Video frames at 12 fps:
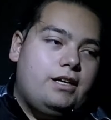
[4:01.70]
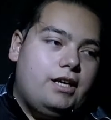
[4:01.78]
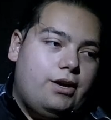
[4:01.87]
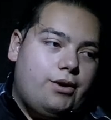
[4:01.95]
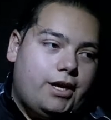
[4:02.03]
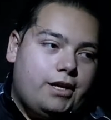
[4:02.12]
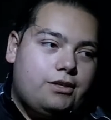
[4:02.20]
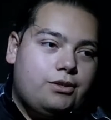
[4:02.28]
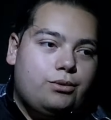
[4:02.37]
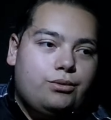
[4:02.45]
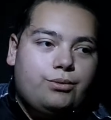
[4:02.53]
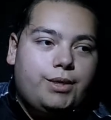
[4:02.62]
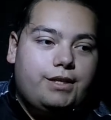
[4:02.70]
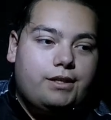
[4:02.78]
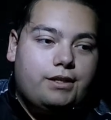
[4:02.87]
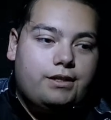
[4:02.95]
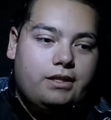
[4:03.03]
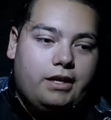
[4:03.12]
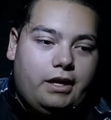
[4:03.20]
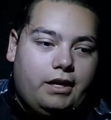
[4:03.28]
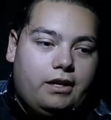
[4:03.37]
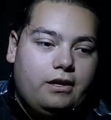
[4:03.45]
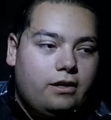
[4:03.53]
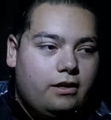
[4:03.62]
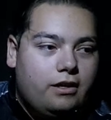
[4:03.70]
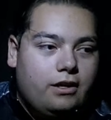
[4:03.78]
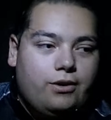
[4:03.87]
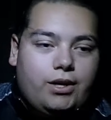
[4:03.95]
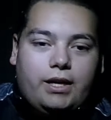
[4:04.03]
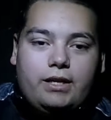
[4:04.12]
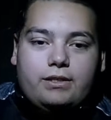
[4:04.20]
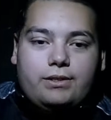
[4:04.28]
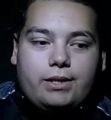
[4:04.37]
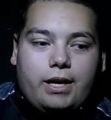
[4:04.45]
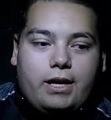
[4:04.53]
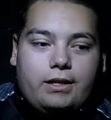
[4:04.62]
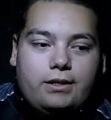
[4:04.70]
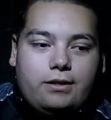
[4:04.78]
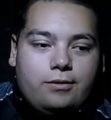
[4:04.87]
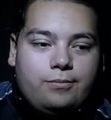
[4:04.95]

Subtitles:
Eric gets on 316, Eric gets sacked.